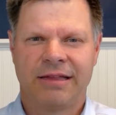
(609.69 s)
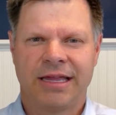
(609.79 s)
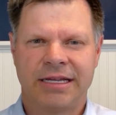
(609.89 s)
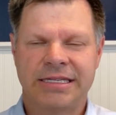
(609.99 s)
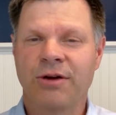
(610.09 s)

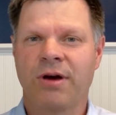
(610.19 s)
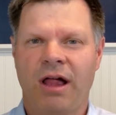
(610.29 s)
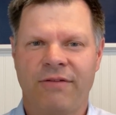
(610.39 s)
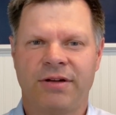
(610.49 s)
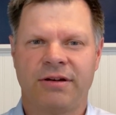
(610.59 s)
that is
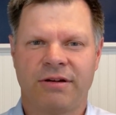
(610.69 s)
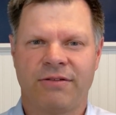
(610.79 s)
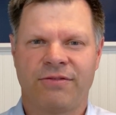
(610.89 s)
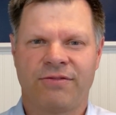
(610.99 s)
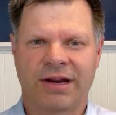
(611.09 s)
irrelevant
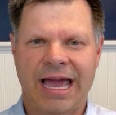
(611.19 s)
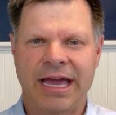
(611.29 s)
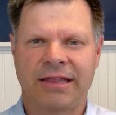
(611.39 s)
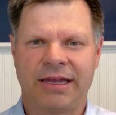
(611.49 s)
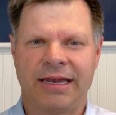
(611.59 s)
for
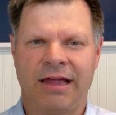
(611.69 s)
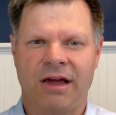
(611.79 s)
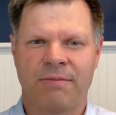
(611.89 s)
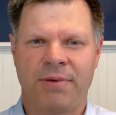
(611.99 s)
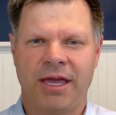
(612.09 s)
calculating
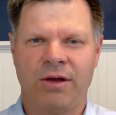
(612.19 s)
LRP.